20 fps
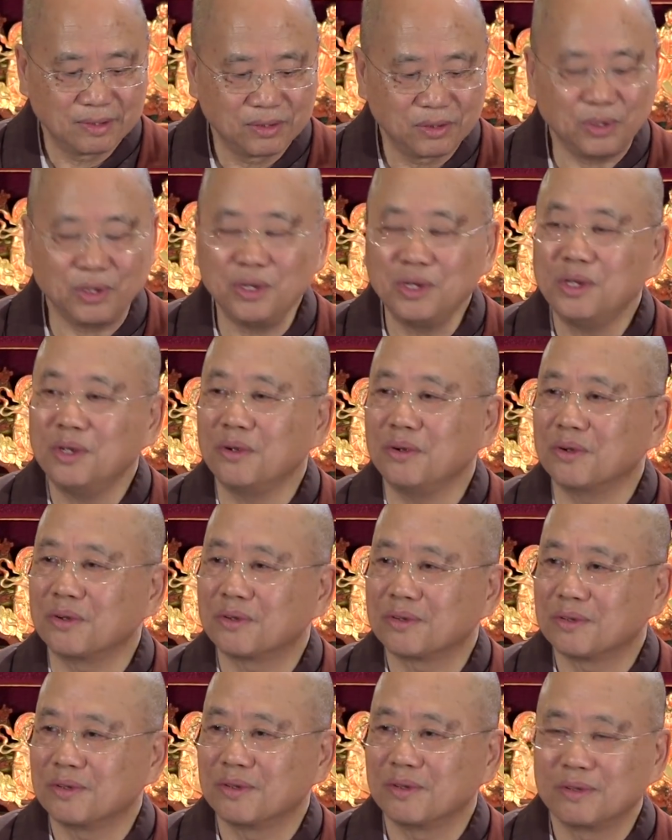Your
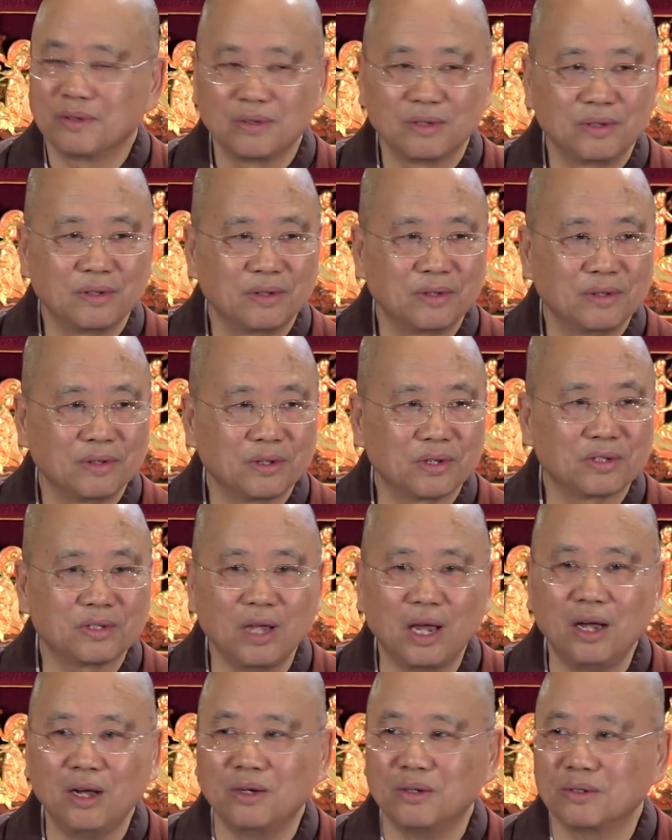ears, the
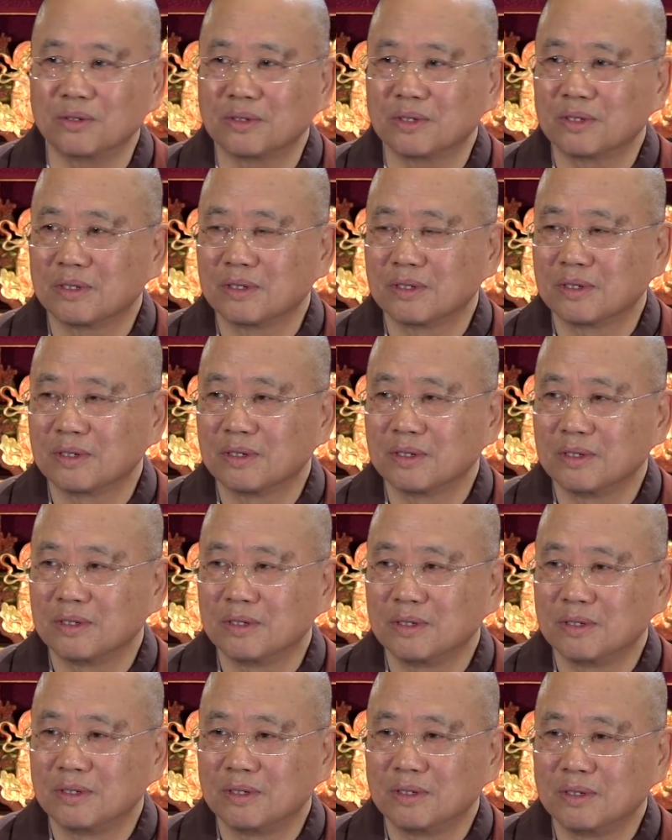sound.
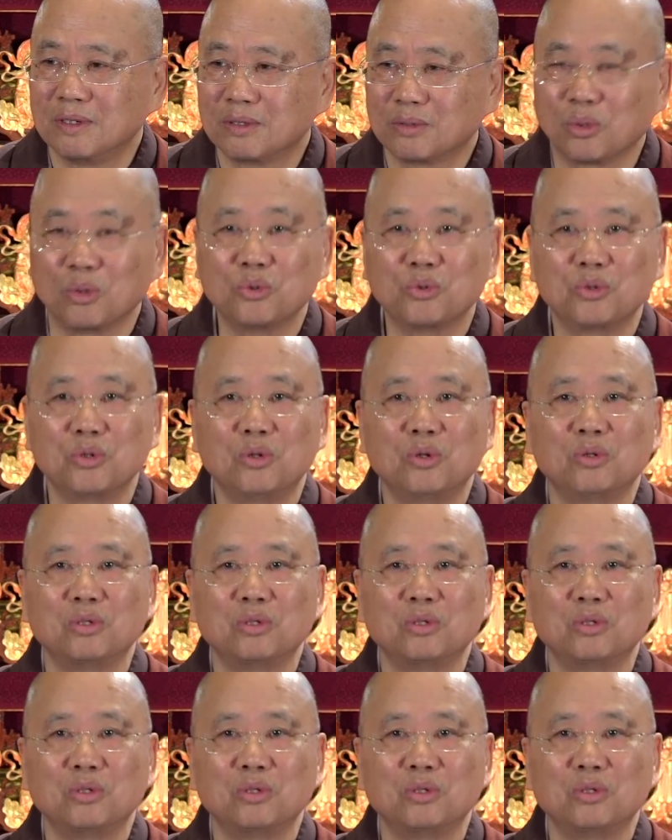Don't you